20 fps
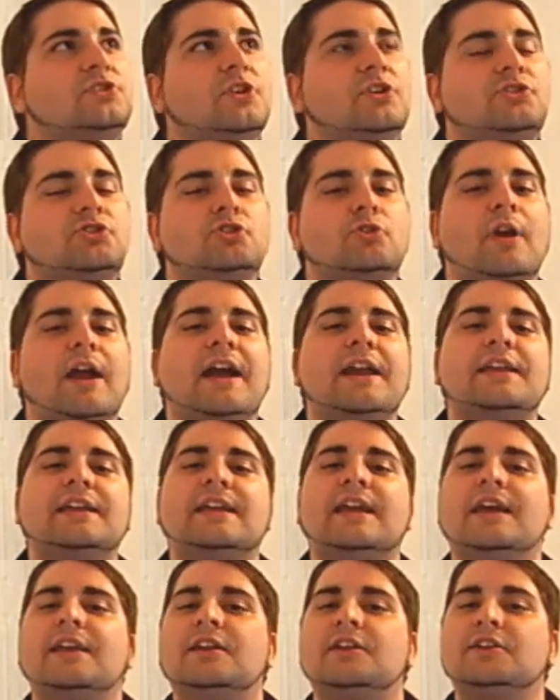So try to
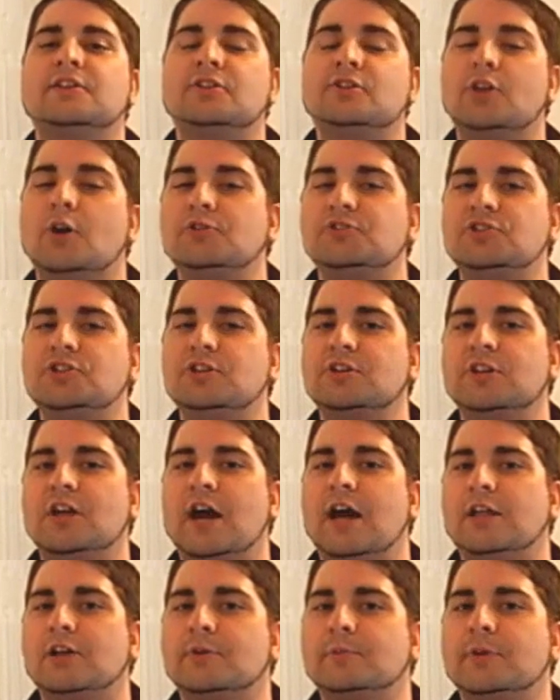get it close to your
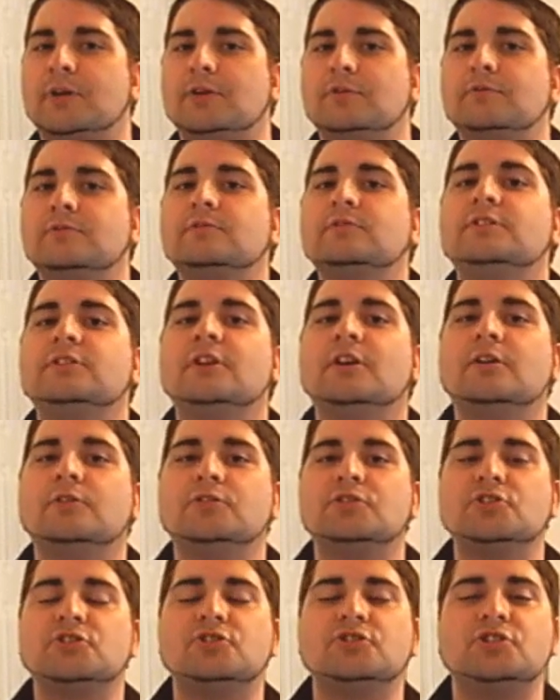collarbone,
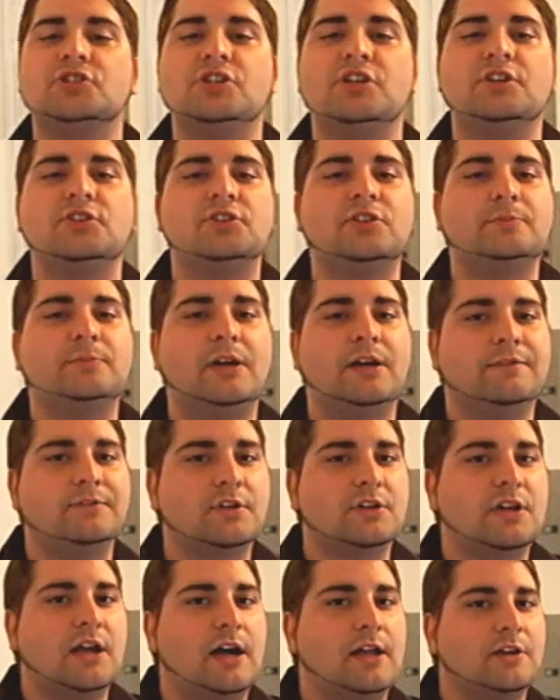just above
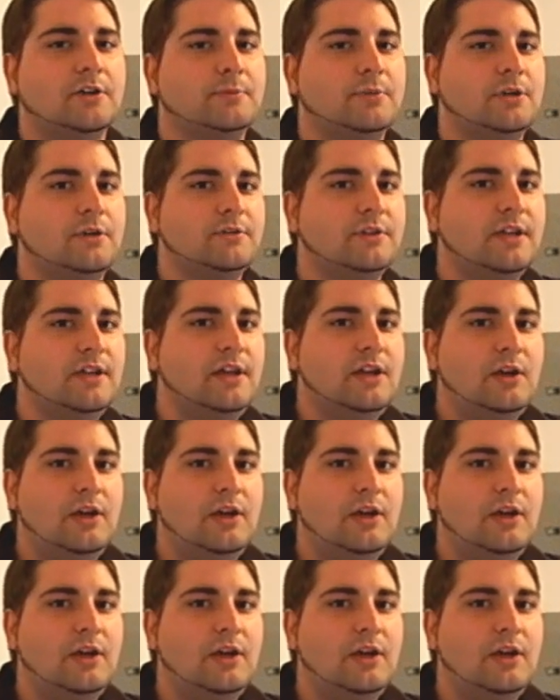your collarbone.